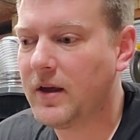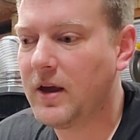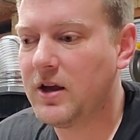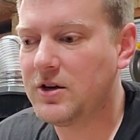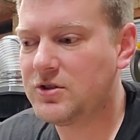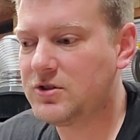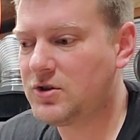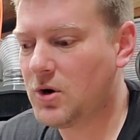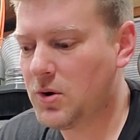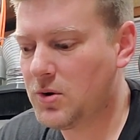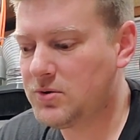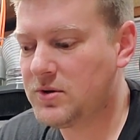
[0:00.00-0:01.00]
It
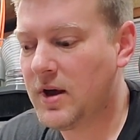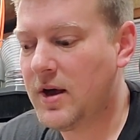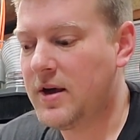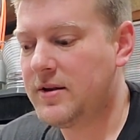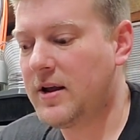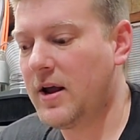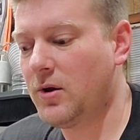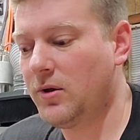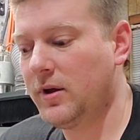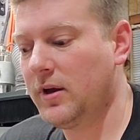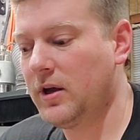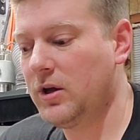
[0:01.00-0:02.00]
shows not
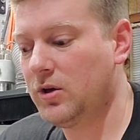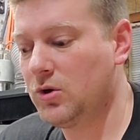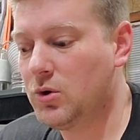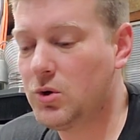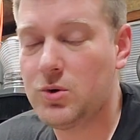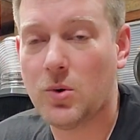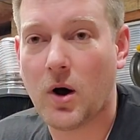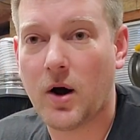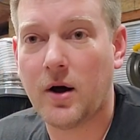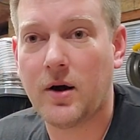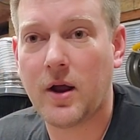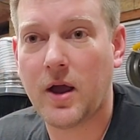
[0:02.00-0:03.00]
only who you
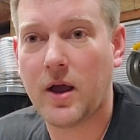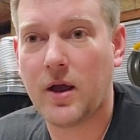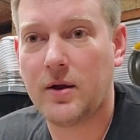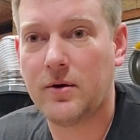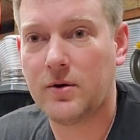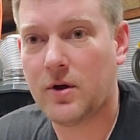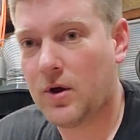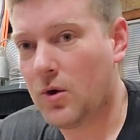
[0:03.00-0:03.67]
are and